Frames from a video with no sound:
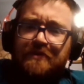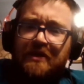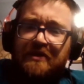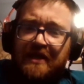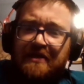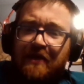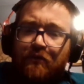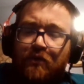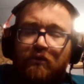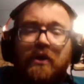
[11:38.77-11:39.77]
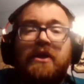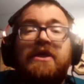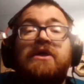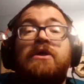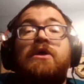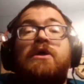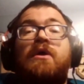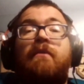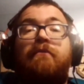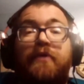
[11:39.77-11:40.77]
The thing that would really
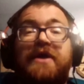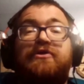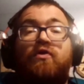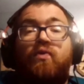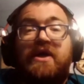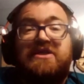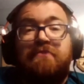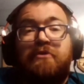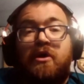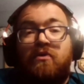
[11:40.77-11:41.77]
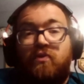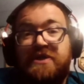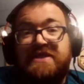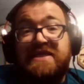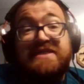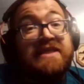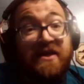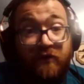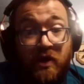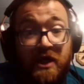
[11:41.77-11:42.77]
break the Whigs apart was the
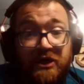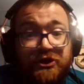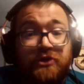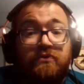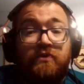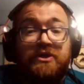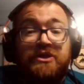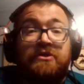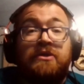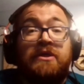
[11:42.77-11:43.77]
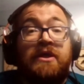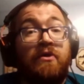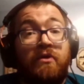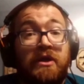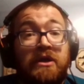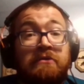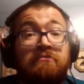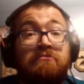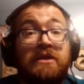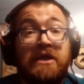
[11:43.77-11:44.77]
slavery issue, which had
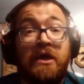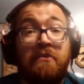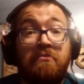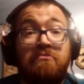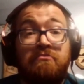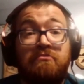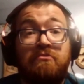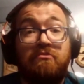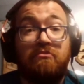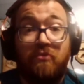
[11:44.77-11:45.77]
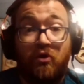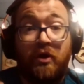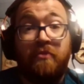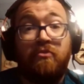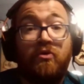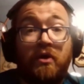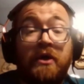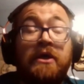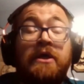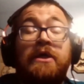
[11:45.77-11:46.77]
only become more and
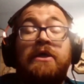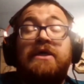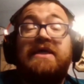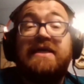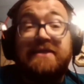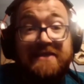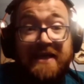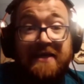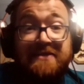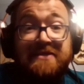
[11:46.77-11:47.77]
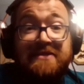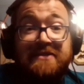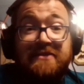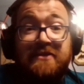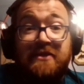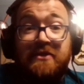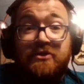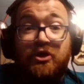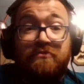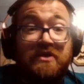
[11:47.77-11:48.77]
more intense
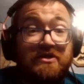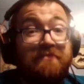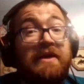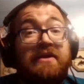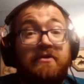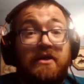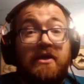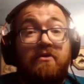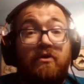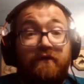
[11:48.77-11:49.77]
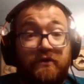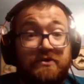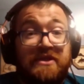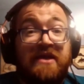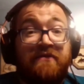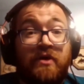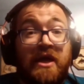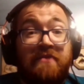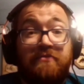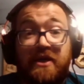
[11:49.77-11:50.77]
the debate over
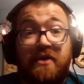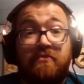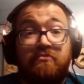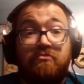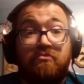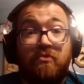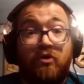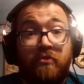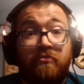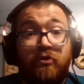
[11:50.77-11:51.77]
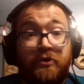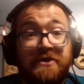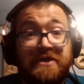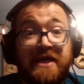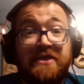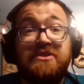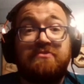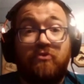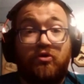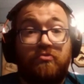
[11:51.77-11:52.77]
slavery had become more and more
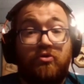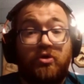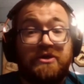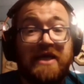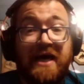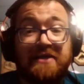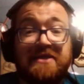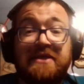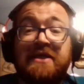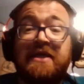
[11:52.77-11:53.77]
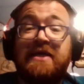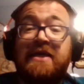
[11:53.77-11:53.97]
intense, more and more toxic.